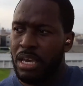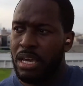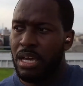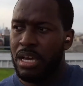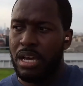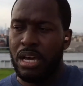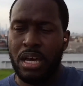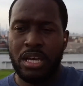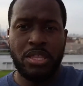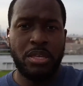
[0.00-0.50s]

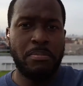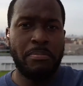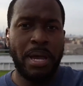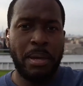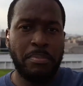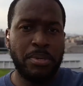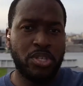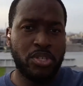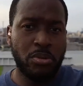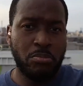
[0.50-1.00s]
there
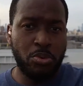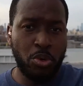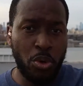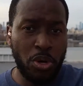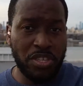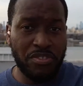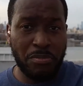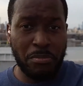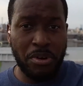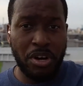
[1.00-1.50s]
might be some
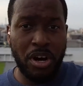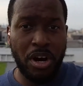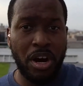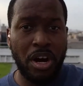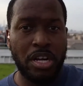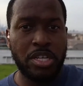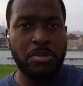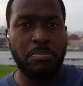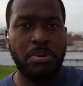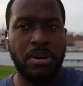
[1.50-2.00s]
noise from
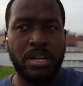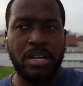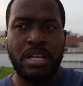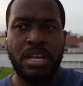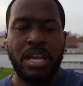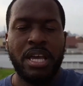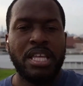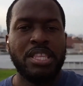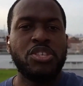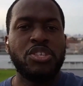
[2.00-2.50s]
cars, but
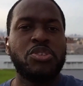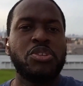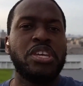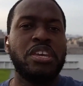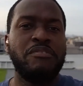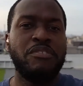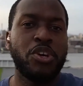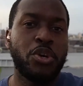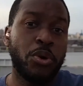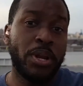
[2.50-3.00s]
this will
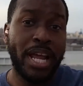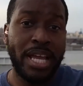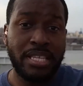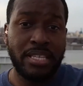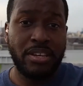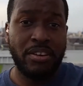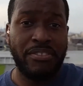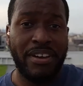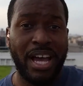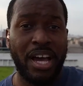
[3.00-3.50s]
give you a good
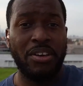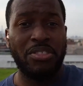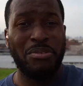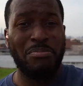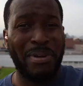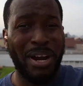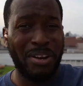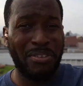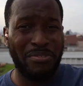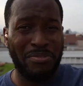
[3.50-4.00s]
idea of how the
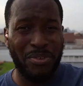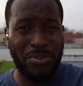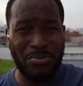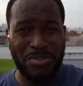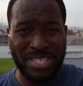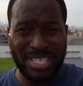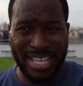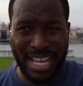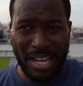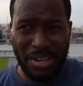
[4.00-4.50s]
microphone
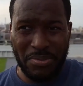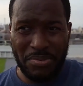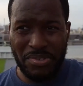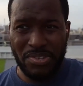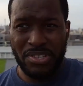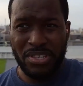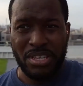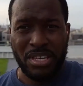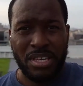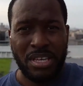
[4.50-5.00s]

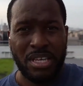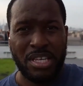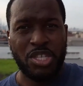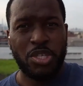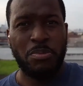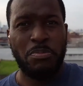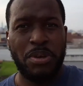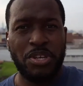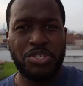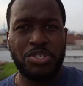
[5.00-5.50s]
sounds,
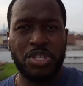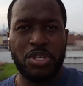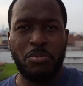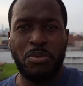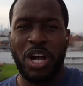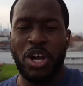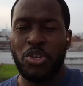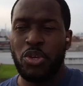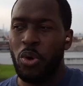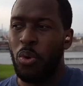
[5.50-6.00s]
especially
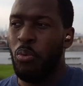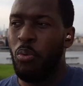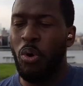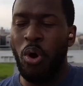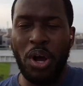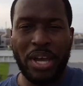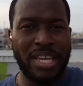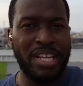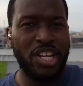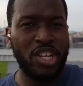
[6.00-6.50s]
while you're
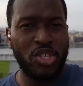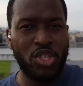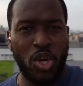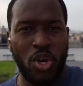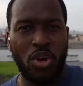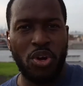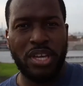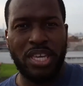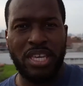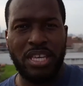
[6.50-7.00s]
walking and
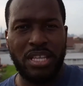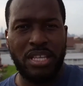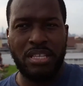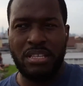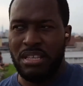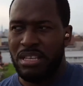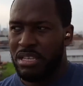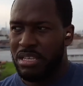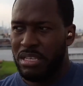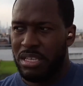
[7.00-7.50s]
talking,
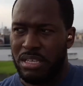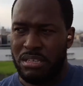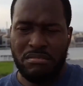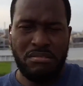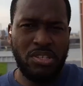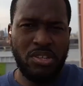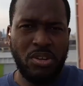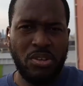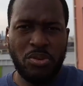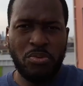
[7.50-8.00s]

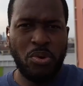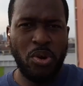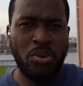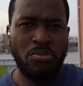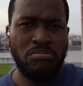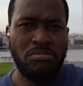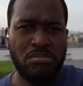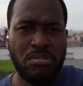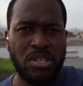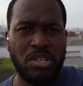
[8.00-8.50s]
you know, on the road,
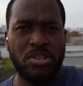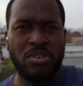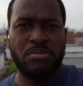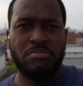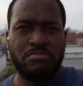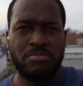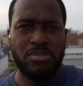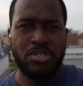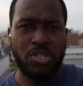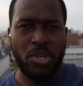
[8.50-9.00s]
you know,
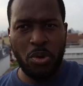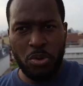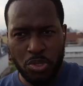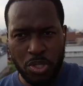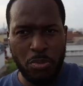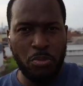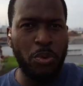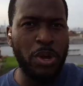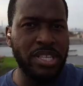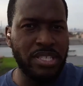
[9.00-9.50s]
so
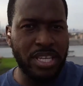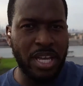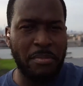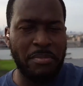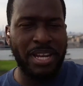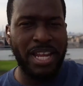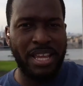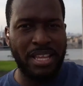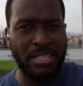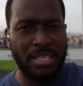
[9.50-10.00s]
some wind's
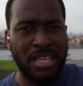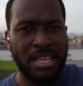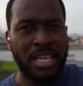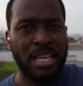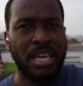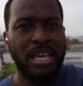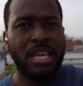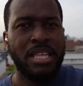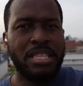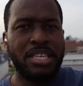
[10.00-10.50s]
coming in.
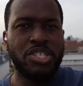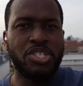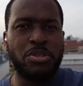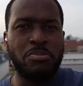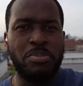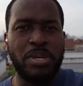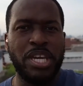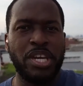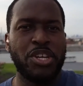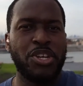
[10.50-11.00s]
This
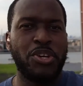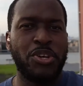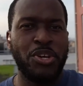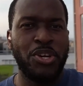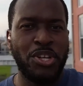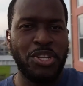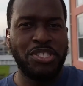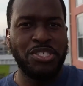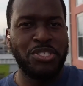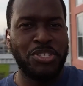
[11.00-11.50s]
should be a
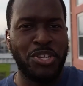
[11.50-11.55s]
good